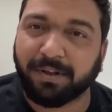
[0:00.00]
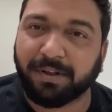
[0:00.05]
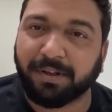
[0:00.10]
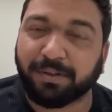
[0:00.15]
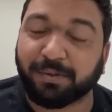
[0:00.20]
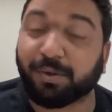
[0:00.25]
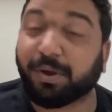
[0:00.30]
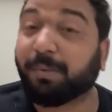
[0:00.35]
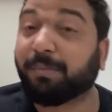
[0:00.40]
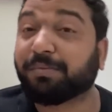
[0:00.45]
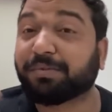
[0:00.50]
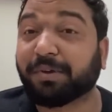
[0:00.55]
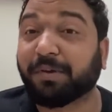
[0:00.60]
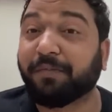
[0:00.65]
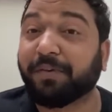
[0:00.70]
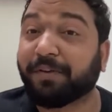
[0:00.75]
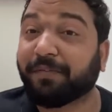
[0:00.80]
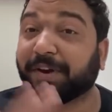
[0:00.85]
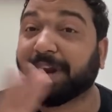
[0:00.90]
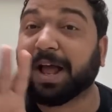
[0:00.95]
So
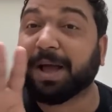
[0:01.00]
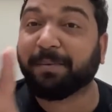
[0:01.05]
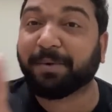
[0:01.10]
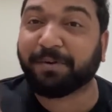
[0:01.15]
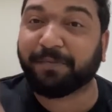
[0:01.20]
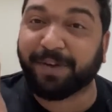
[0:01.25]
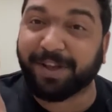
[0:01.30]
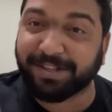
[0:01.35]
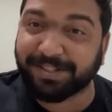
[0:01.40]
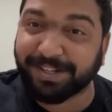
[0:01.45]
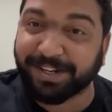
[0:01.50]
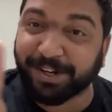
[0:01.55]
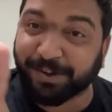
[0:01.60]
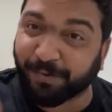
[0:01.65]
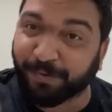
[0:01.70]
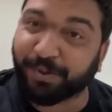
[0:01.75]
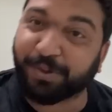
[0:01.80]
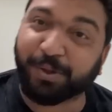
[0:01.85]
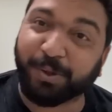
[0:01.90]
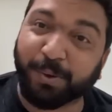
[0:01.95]
somewhere when I'm revising it
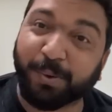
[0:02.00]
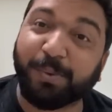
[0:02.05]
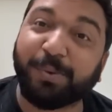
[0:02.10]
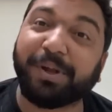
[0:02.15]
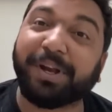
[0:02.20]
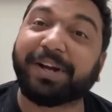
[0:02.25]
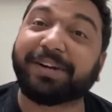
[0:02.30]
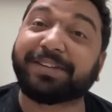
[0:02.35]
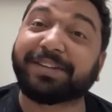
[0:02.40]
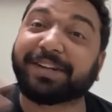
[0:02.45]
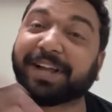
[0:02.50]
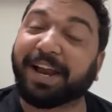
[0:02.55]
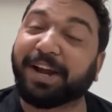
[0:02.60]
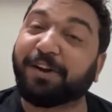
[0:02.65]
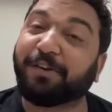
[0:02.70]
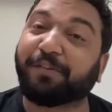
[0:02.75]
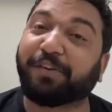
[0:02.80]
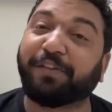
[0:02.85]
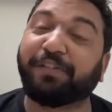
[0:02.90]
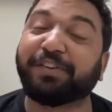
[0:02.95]
with you, it's a kind
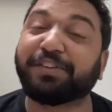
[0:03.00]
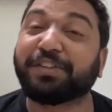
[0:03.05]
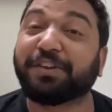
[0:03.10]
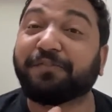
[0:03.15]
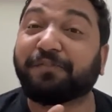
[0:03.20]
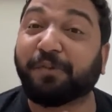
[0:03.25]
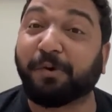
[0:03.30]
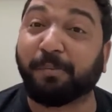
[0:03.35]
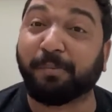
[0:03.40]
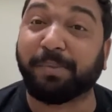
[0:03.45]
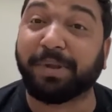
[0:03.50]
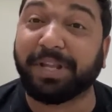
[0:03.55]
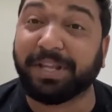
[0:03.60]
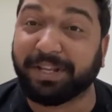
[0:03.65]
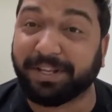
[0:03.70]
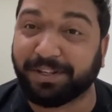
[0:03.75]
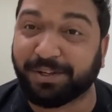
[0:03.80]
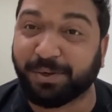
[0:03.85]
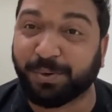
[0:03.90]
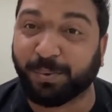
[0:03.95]
of revision for
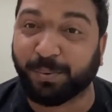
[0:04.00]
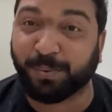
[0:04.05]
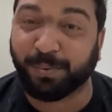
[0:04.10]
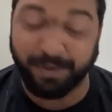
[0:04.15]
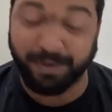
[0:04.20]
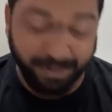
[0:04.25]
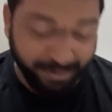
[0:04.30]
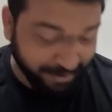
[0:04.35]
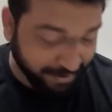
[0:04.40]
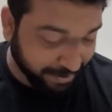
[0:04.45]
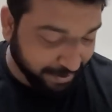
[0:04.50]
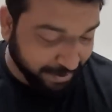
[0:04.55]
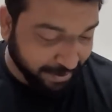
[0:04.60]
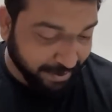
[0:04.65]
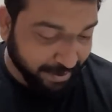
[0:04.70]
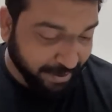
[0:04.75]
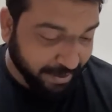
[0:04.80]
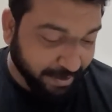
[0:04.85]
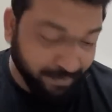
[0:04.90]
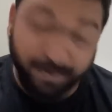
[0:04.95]
me too.
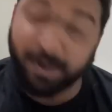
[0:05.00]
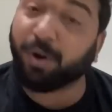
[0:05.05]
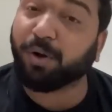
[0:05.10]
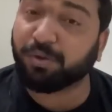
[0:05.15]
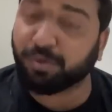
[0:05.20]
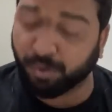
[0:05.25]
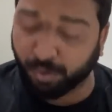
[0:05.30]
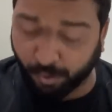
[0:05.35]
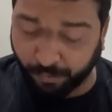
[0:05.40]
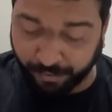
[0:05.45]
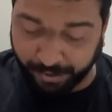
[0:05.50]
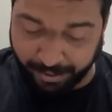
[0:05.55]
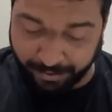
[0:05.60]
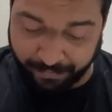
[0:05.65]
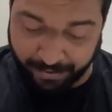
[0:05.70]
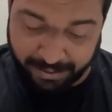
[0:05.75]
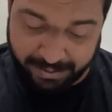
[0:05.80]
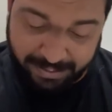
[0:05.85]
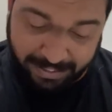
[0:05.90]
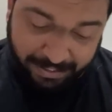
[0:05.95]
We'll also go for
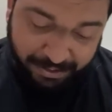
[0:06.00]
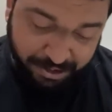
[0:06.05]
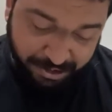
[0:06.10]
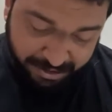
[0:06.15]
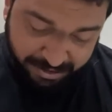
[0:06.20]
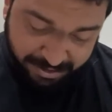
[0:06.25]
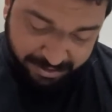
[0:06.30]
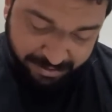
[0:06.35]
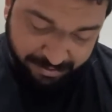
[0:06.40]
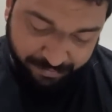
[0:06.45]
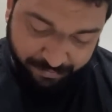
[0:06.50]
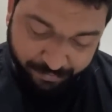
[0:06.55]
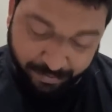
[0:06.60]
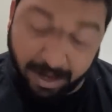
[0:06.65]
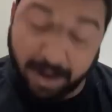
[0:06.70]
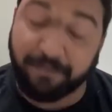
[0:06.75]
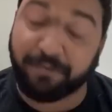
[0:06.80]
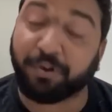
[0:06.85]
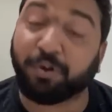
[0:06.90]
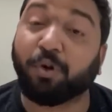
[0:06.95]
evening sessions. We
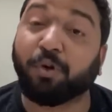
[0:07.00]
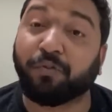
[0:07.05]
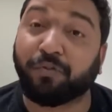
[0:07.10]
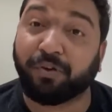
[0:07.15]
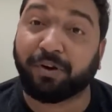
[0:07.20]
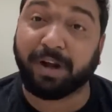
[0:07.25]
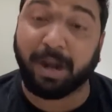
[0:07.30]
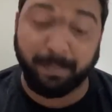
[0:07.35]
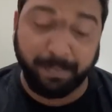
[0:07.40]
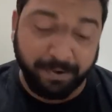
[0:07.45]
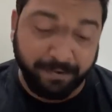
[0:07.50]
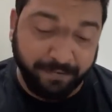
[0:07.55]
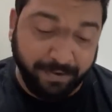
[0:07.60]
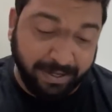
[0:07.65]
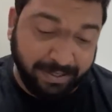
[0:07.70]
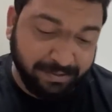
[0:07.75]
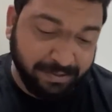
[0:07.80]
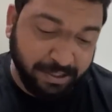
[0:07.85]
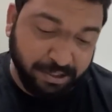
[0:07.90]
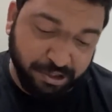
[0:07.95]
have to go for rapid
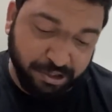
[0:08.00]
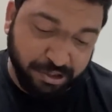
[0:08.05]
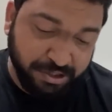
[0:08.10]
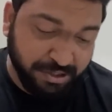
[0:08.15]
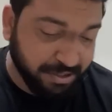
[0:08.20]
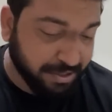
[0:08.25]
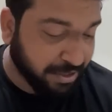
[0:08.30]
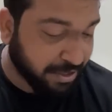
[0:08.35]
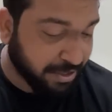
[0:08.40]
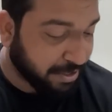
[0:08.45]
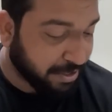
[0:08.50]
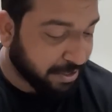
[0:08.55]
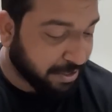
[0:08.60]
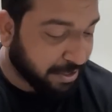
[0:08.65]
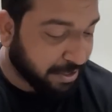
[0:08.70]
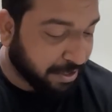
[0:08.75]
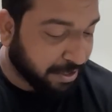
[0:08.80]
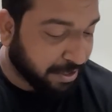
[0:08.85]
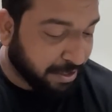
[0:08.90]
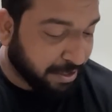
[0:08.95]
fire sessions.
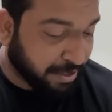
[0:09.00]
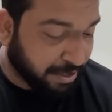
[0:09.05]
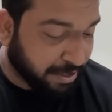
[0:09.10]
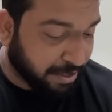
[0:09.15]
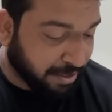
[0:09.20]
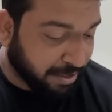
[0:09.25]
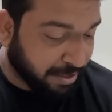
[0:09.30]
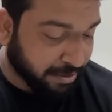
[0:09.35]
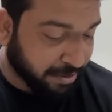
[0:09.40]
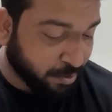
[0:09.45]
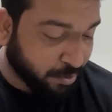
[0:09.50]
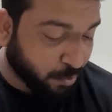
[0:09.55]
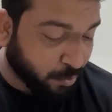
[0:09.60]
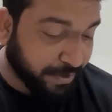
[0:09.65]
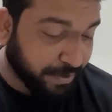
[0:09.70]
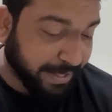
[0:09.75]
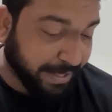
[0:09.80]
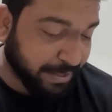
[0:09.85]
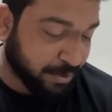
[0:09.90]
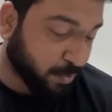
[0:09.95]
Then go
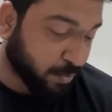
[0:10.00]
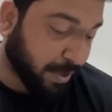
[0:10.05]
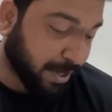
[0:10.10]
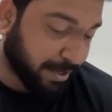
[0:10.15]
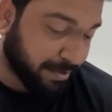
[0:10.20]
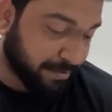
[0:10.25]
for next one.